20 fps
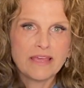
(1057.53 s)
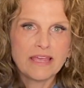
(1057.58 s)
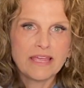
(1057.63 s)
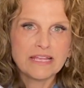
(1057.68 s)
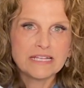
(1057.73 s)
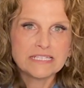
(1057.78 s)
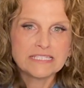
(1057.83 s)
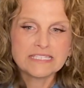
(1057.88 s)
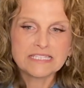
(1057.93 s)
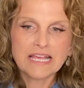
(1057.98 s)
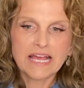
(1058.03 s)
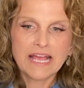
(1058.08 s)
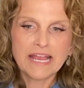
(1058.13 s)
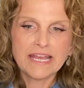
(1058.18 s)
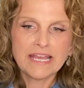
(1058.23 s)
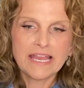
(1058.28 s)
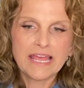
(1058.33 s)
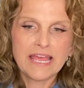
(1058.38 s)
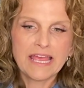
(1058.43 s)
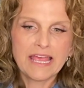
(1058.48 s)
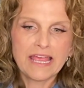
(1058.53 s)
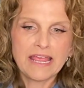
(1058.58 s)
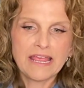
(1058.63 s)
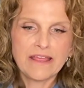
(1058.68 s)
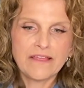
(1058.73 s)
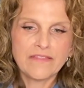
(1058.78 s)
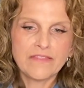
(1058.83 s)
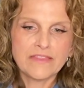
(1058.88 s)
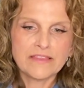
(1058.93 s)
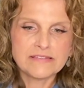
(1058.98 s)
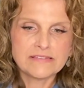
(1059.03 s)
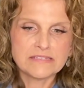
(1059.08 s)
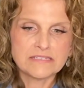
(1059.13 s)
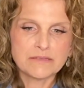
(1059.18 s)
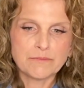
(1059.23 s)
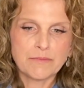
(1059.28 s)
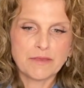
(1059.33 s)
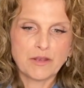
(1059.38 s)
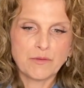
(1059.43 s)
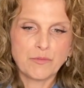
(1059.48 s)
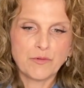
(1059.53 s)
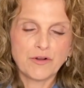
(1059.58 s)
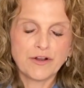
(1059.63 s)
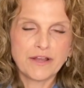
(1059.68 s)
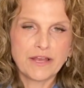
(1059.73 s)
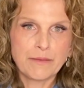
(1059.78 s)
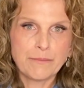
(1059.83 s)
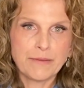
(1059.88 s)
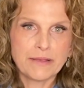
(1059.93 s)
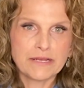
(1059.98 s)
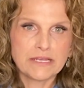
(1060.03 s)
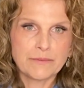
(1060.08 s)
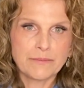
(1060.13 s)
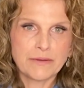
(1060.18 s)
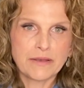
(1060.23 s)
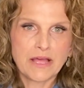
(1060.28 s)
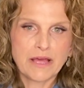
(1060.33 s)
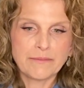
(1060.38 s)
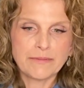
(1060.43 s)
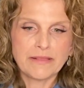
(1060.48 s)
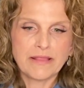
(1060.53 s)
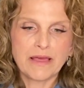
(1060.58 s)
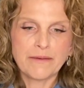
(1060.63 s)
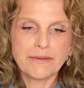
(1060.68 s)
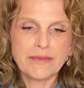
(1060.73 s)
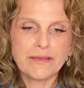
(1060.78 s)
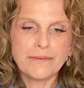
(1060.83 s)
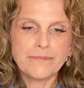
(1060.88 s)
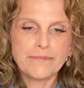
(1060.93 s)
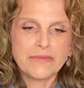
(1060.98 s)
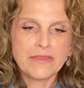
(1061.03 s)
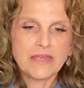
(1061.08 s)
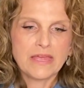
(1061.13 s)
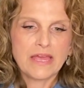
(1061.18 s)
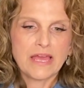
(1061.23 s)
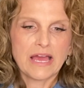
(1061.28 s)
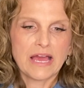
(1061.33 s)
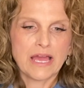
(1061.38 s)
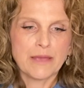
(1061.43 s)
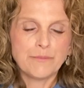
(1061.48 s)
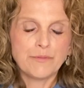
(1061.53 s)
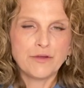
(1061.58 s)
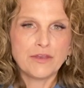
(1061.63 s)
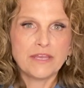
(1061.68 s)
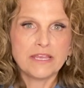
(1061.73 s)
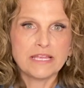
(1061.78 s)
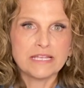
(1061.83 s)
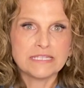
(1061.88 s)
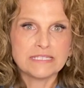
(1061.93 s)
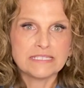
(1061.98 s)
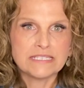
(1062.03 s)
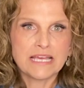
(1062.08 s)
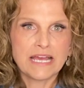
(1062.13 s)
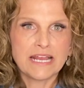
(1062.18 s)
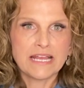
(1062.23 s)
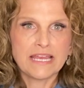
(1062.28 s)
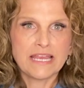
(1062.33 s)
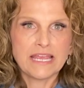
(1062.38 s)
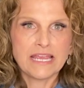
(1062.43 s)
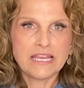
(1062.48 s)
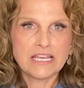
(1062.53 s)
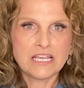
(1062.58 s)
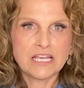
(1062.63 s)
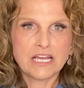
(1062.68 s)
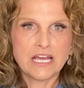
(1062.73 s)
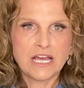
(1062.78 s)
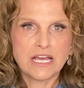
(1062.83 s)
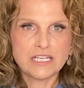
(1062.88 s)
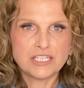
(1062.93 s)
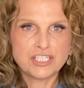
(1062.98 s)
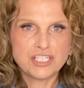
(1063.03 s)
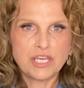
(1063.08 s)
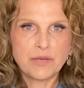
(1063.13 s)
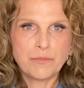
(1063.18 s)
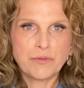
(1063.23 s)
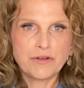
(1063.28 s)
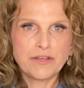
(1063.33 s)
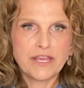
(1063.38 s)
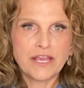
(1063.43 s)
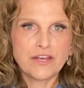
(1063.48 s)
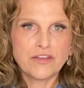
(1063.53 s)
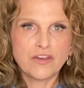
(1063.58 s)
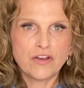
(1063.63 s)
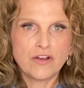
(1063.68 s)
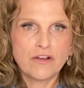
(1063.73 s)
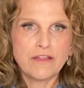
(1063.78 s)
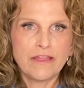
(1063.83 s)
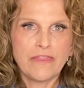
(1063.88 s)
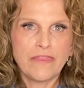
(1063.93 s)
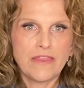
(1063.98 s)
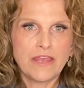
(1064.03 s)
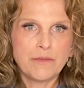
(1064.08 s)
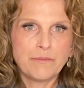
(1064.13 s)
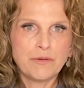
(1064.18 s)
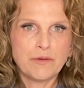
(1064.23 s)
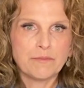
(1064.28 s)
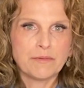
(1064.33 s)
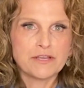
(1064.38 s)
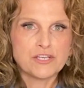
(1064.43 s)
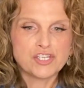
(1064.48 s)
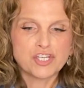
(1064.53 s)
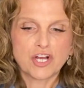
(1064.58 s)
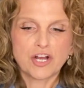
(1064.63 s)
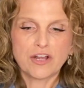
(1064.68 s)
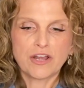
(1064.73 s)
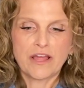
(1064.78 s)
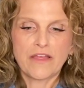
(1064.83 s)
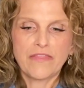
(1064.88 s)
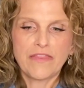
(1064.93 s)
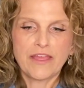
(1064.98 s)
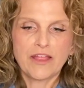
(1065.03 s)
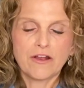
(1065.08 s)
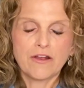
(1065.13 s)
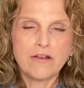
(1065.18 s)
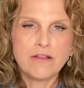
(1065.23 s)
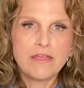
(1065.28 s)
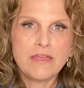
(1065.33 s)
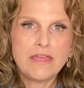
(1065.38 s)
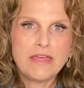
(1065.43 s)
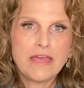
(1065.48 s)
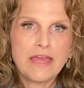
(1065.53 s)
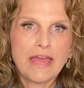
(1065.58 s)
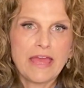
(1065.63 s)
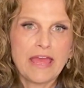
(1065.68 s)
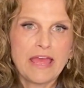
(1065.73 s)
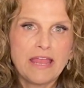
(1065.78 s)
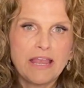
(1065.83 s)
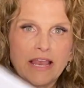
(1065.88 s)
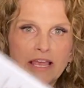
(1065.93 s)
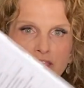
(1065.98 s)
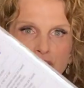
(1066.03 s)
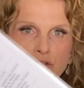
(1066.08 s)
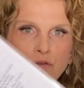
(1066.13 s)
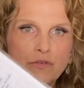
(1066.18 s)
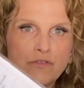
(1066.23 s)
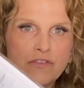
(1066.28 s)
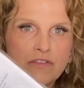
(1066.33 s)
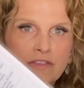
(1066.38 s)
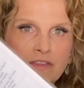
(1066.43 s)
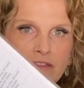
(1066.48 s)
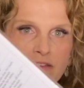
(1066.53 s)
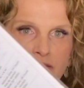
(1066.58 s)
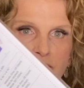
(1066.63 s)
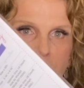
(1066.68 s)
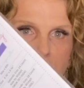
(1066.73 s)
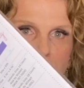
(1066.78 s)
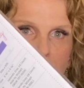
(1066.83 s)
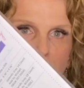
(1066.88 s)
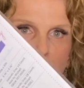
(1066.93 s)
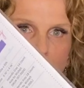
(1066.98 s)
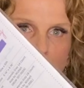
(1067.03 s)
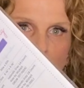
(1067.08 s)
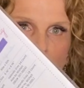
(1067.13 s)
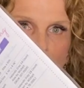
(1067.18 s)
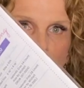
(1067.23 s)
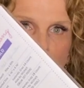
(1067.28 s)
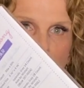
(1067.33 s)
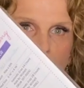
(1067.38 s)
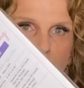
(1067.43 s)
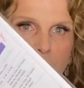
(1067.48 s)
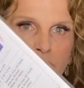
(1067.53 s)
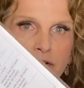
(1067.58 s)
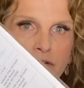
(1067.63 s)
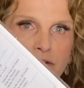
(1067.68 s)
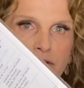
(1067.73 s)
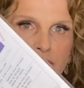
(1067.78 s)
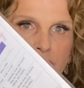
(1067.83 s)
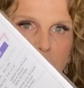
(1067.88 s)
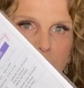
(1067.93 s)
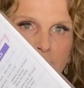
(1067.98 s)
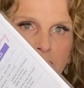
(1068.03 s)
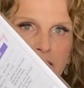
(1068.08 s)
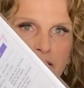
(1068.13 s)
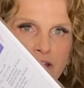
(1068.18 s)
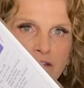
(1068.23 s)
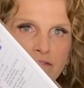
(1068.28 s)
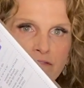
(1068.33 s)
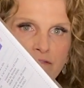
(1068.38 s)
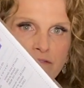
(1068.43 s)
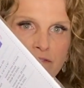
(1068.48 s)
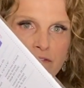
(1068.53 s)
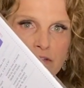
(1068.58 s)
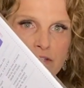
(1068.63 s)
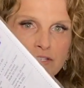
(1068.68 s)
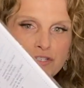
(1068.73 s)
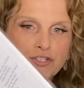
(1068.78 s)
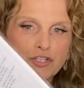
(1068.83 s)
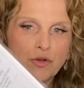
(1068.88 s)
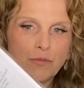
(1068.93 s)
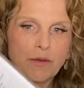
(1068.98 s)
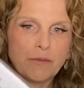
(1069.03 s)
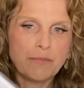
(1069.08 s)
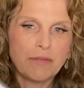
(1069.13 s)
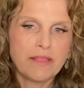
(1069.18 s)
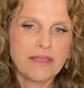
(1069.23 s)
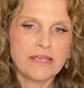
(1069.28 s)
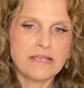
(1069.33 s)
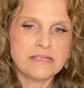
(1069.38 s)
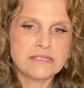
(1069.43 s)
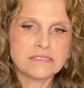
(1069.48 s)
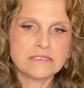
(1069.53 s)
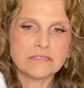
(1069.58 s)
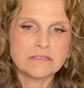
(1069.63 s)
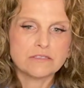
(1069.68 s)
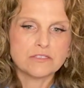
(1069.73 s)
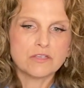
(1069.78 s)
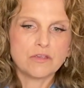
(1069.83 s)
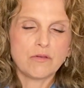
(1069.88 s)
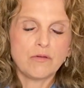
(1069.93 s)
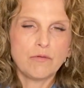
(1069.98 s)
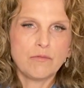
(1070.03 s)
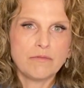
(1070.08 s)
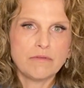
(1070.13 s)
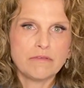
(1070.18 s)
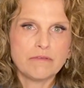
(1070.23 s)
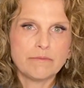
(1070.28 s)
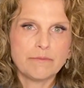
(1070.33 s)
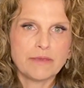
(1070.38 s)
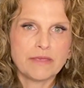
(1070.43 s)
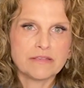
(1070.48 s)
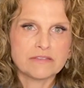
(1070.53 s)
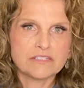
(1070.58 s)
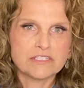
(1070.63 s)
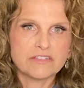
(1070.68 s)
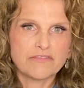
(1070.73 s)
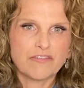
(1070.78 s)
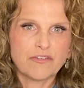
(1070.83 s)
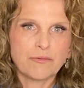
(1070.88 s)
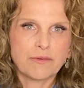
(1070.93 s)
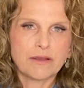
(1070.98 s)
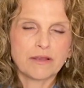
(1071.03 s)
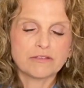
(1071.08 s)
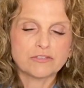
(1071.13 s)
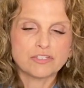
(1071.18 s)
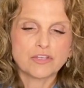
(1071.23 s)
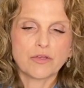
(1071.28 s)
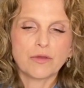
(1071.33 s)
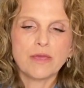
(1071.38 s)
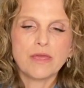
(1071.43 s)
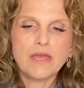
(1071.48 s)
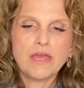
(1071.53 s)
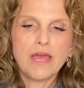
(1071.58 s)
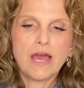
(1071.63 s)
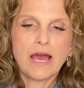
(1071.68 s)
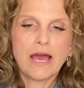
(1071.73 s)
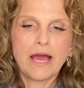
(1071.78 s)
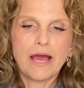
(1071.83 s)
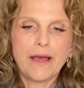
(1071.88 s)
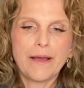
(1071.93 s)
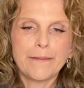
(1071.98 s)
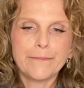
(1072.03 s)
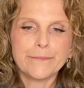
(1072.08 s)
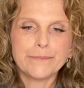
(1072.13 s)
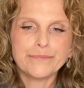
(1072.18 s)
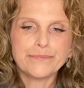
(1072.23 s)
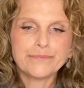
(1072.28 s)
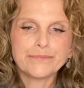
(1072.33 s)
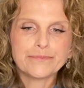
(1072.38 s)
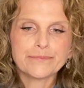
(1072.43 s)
inside this is a metal board I picked up at Hobby Lobby. I put it inside a sheet protector, and then I put my chart on there, and I use this ruler to kind of show my place. So because it's a free one, I'll show you.